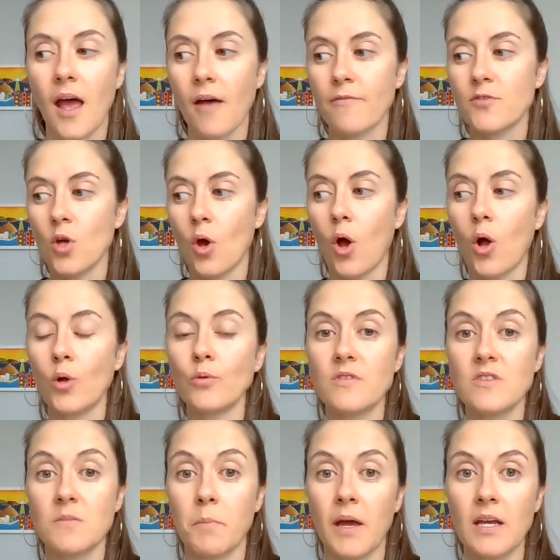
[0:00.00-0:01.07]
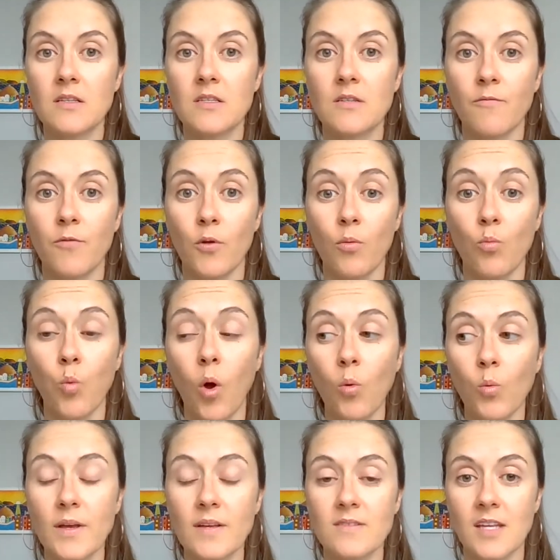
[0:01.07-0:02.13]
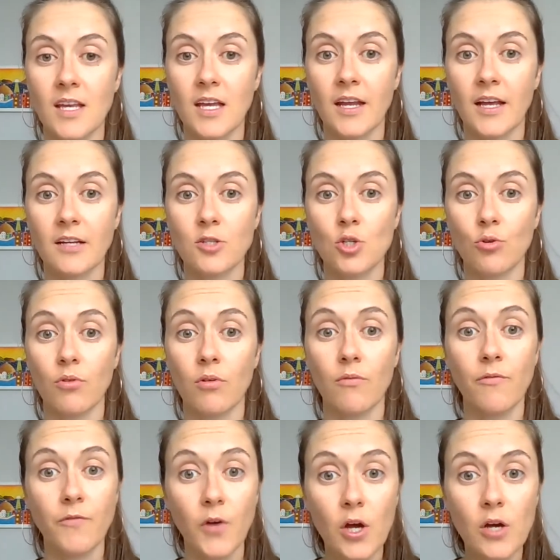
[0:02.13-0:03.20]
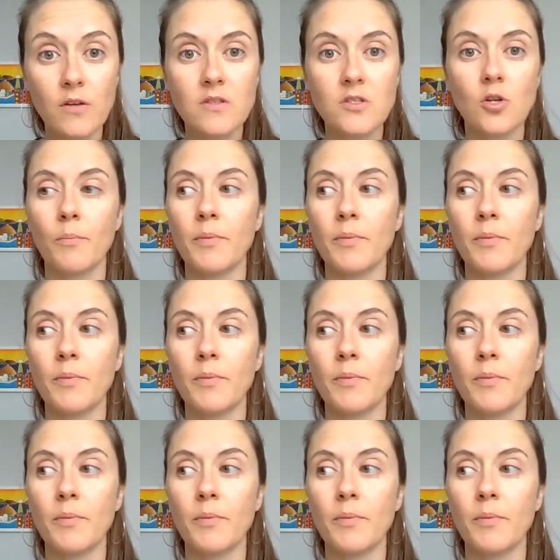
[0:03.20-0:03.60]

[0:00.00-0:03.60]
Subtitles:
have to hold space for what we see in our children first,